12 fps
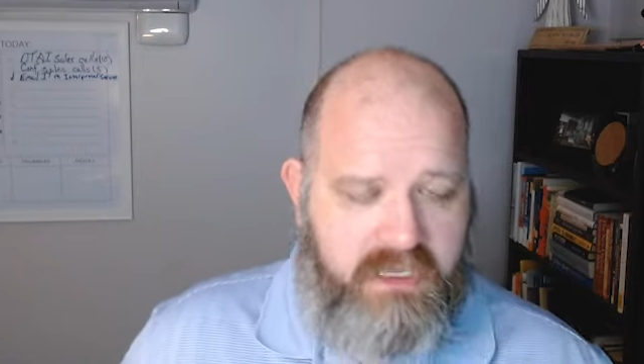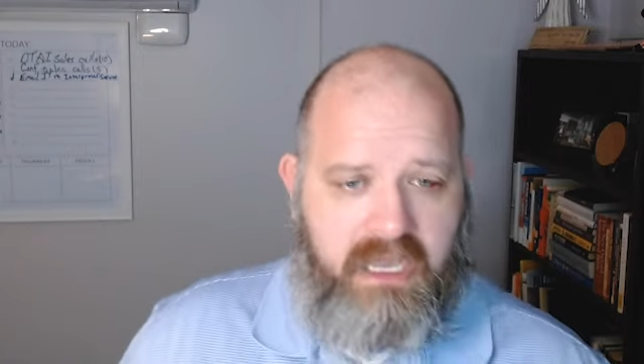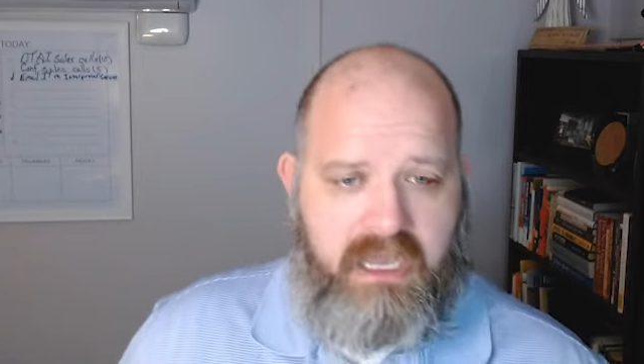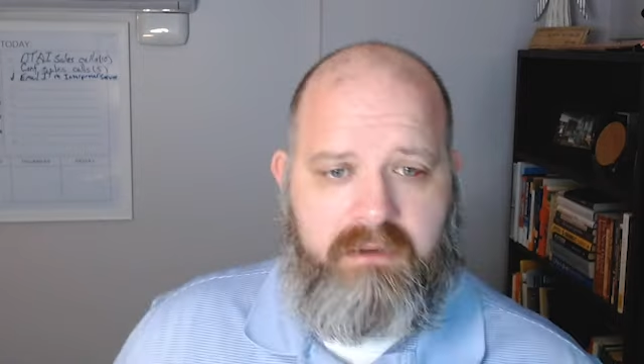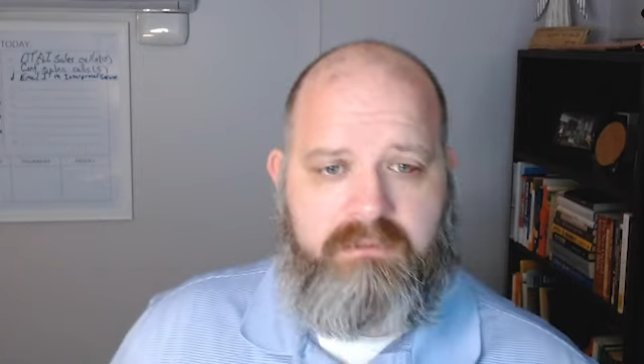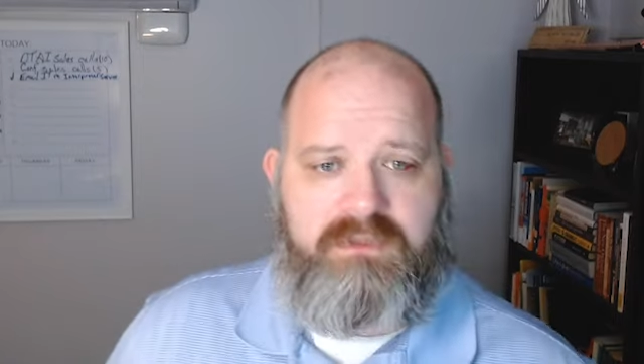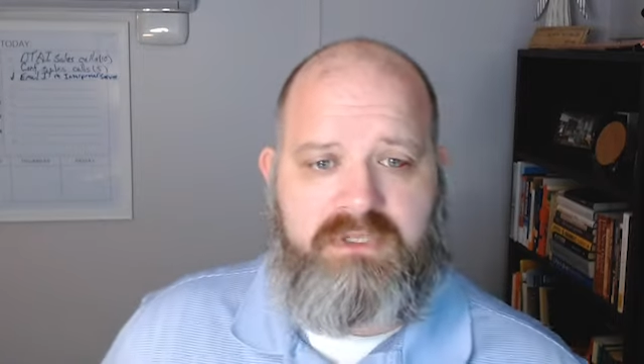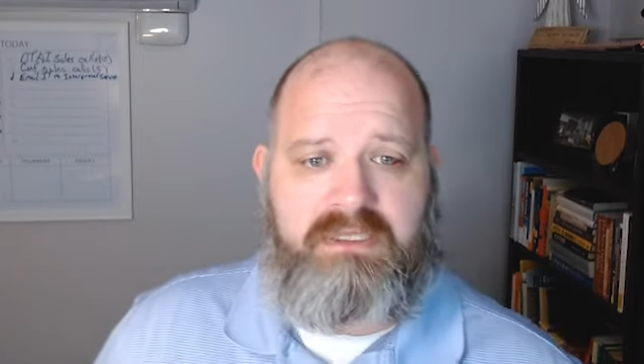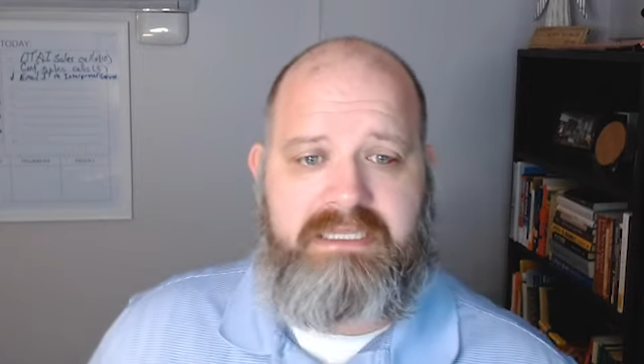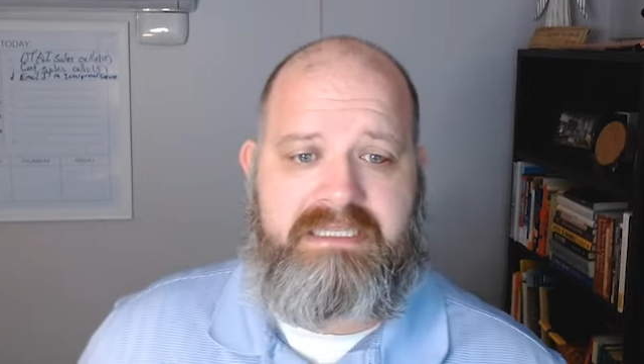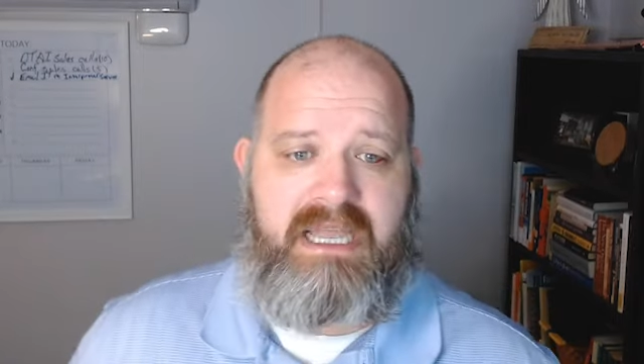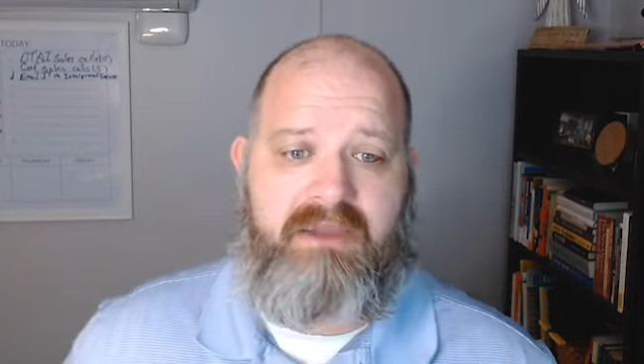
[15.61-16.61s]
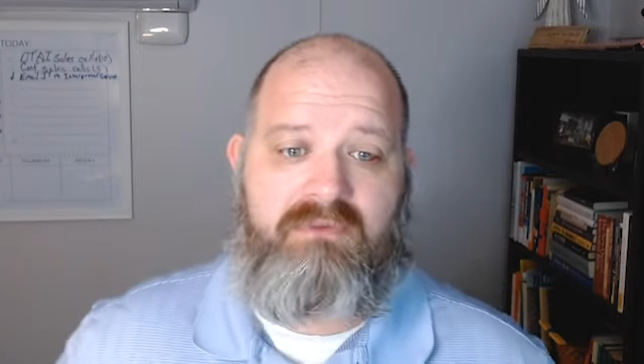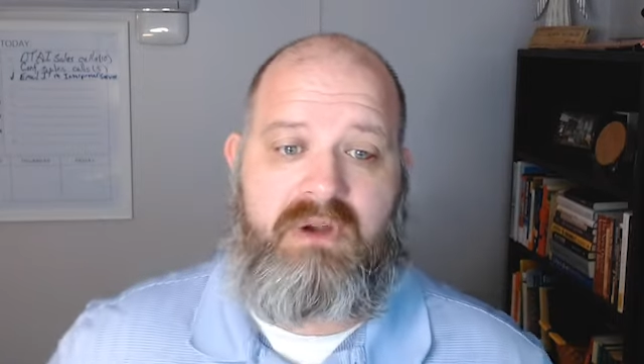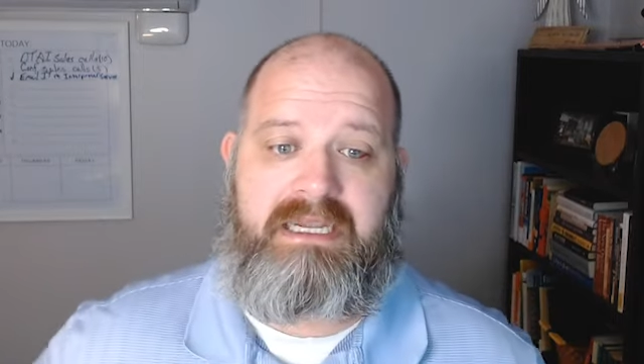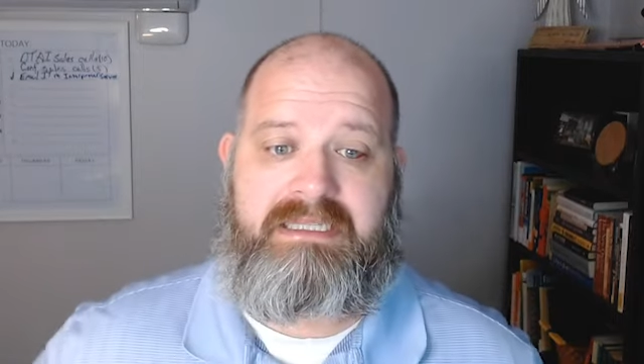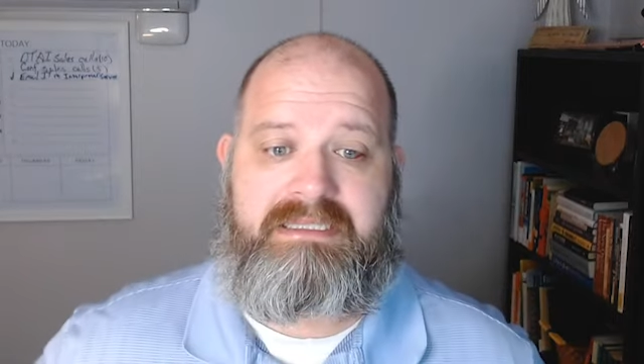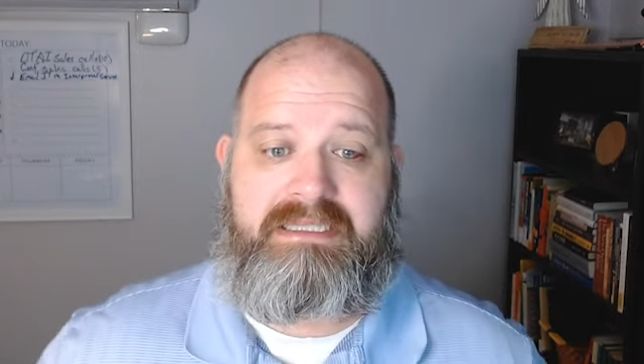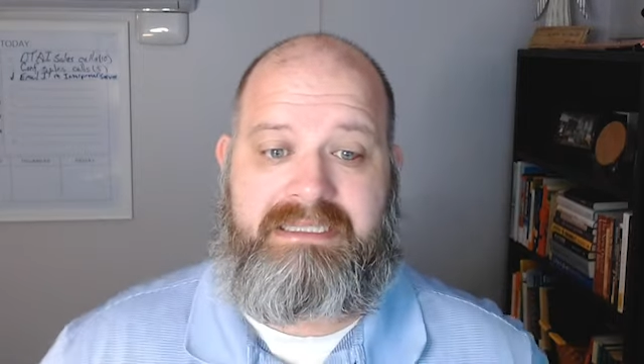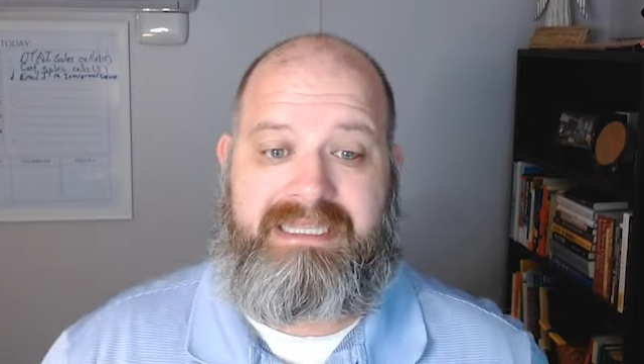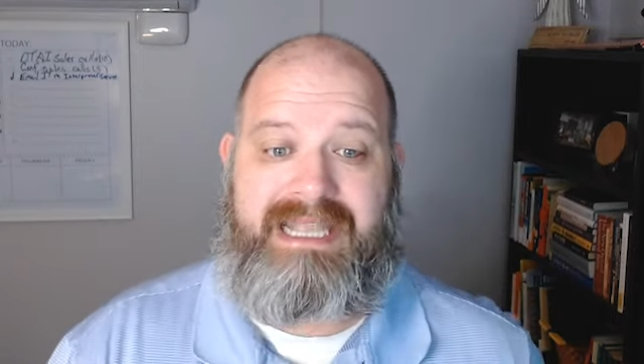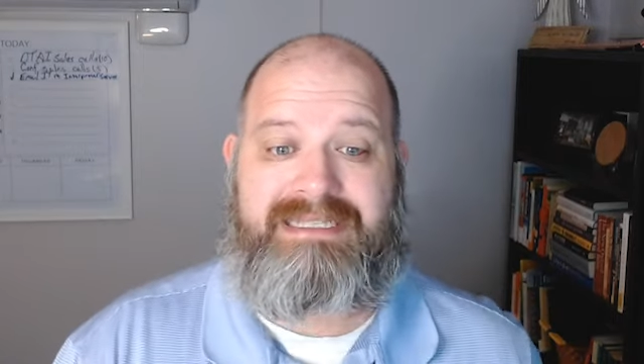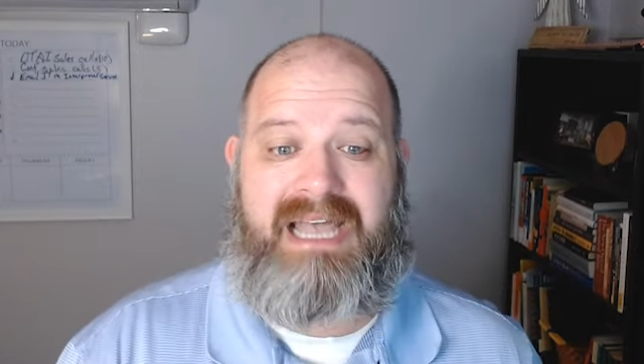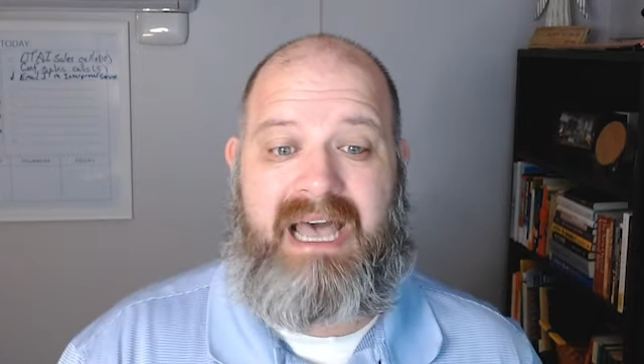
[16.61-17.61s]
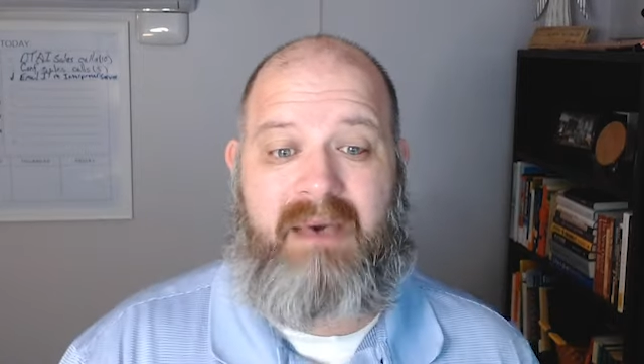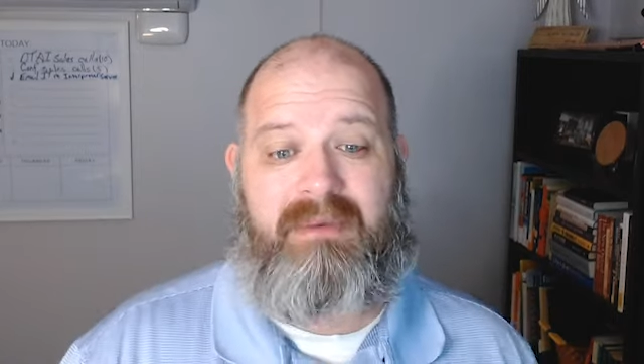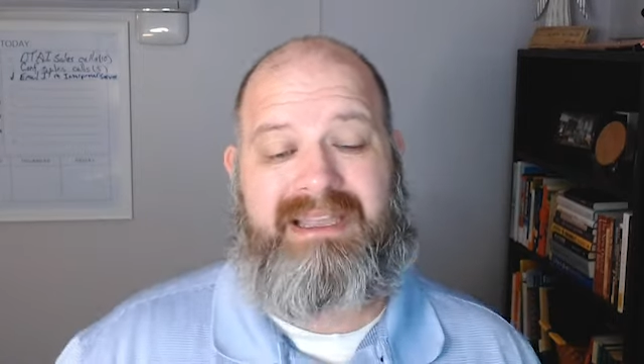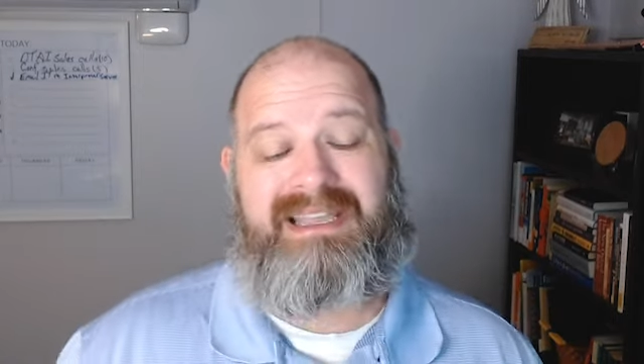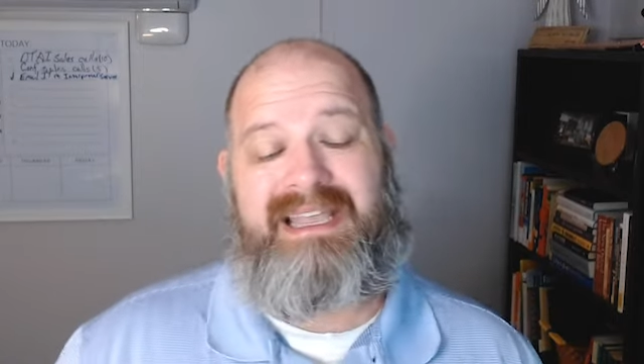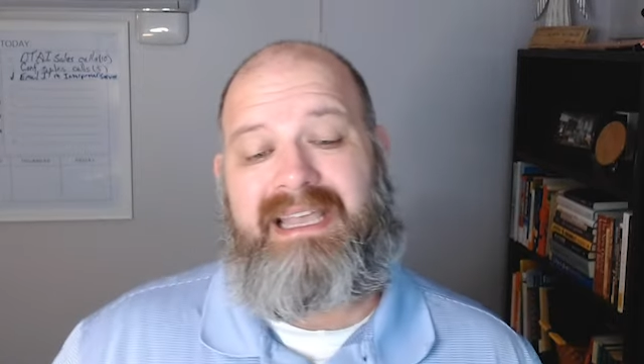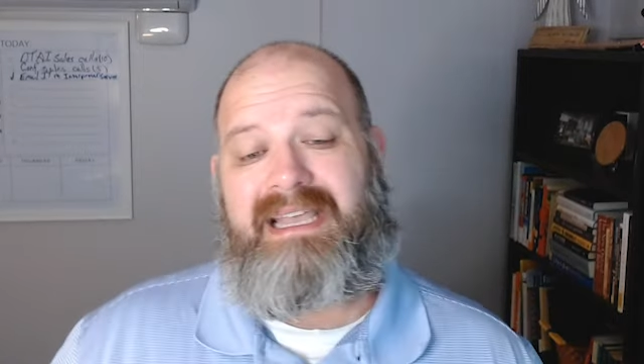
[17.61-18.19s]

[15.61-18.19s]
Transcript: So let's dive right into today's topic.